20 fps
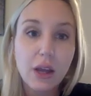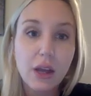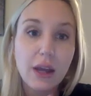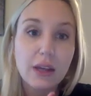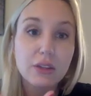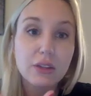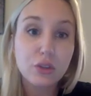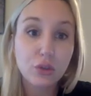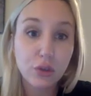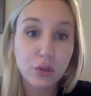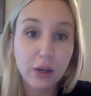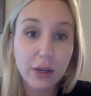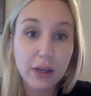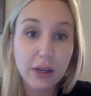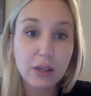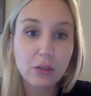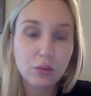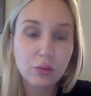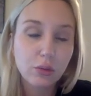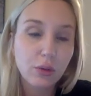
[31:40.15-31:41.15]
as
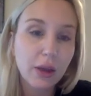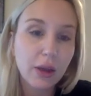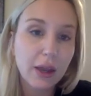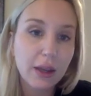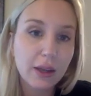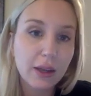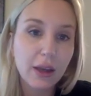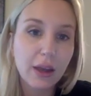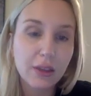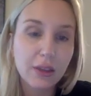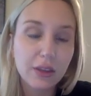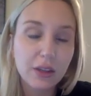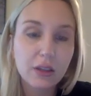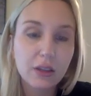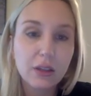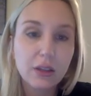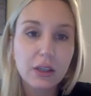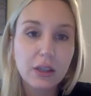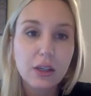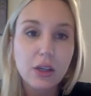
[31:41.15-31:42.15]
great way
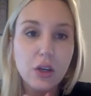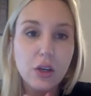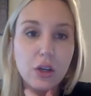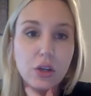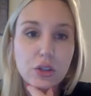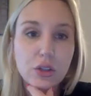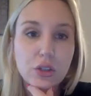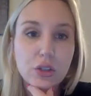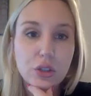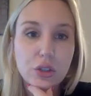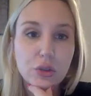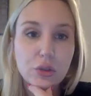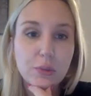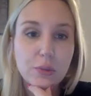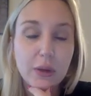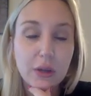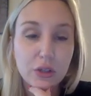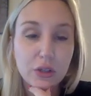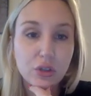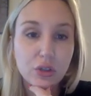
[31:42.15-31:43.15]
ethically to
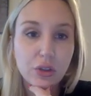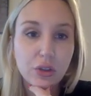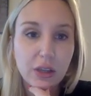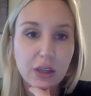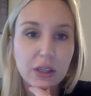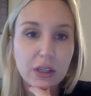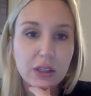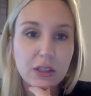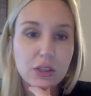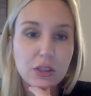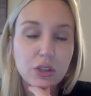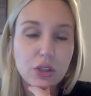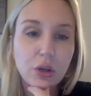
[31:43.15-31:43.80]
measure things.